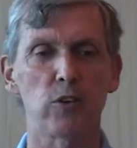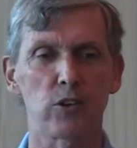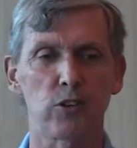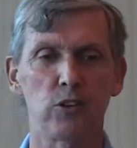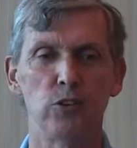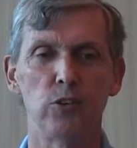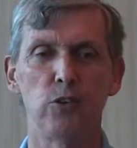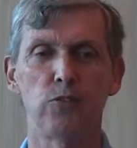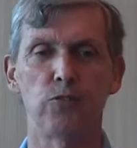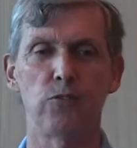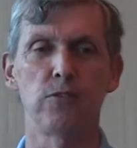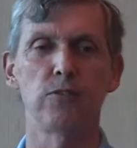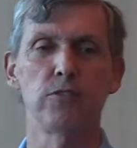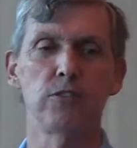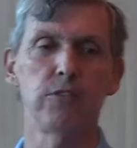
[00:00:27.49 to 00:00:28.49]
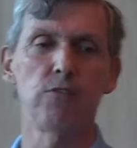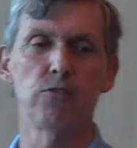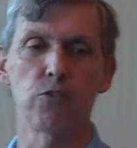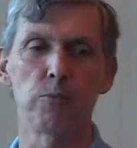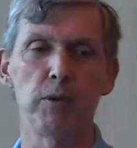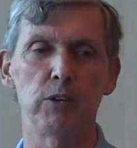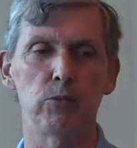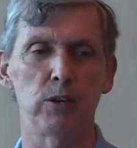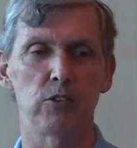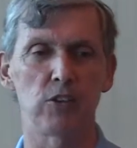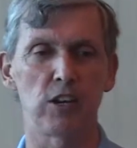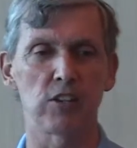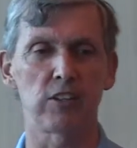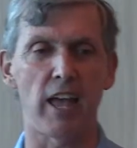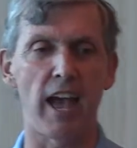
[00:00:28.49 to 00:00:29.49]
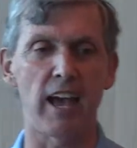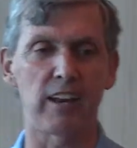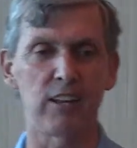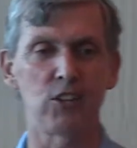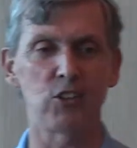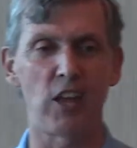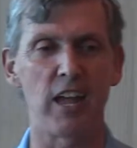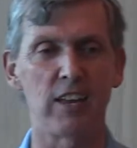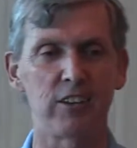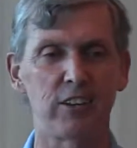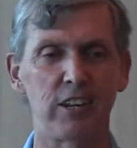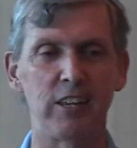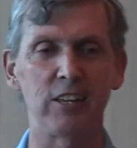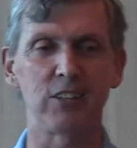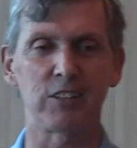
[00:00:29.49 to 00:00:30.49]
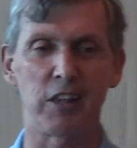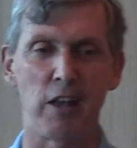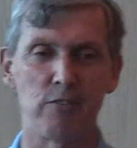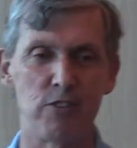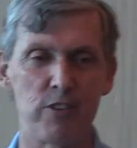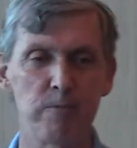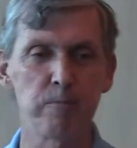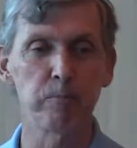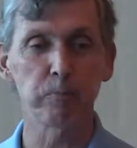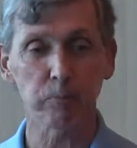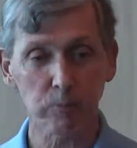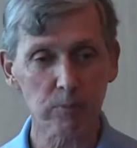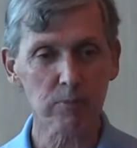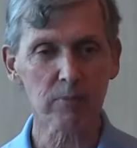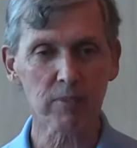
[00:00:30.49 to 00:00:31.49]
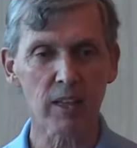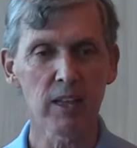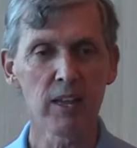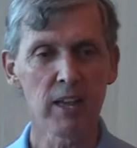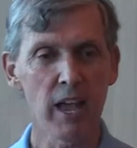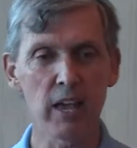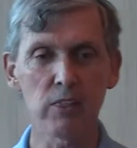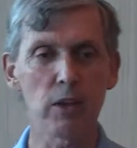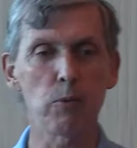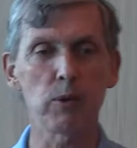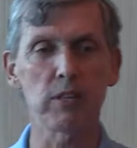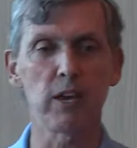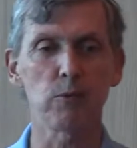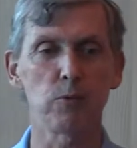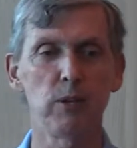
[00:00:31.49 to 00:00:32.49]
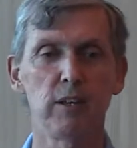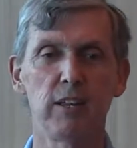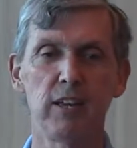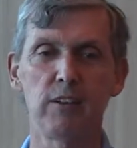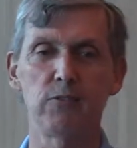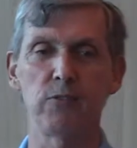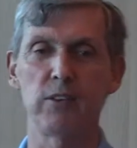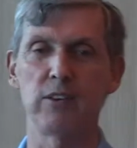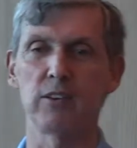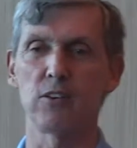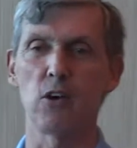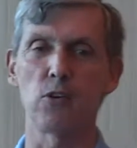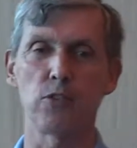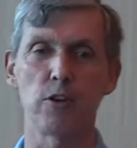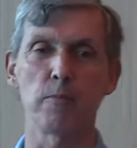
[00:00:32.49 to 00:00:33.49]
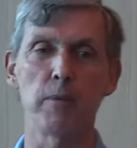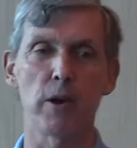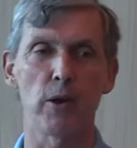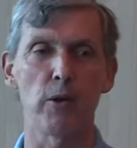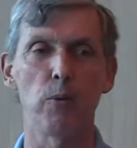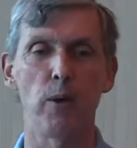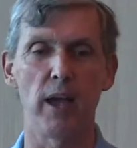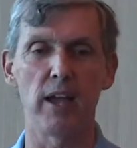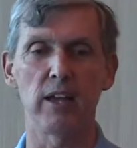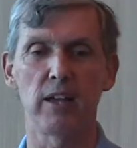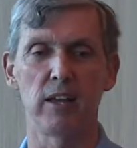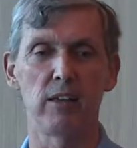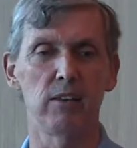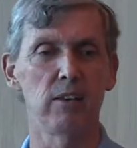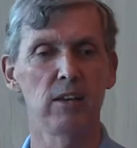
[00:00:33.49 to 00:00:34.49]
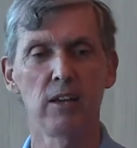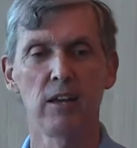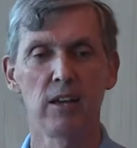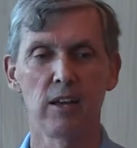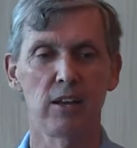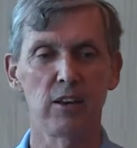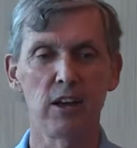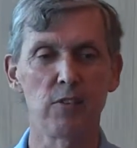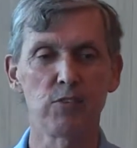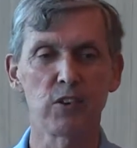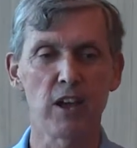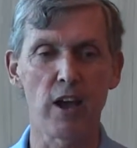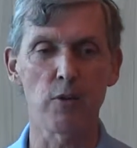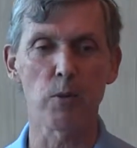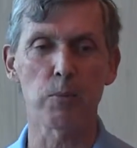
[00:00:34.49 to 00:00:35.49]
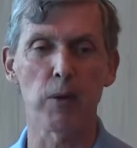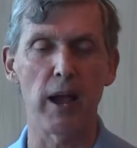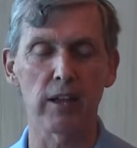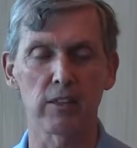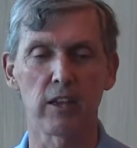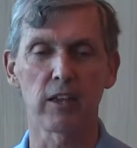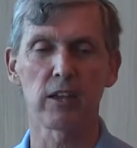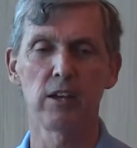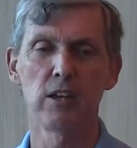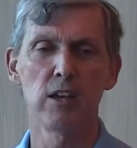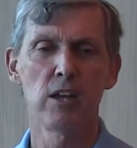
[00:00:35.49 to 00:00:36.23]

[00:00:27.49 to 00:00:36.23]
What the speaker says: or two for me to adjust Atlas and T7, and they would get relief and go their merry way and loved chiropractic.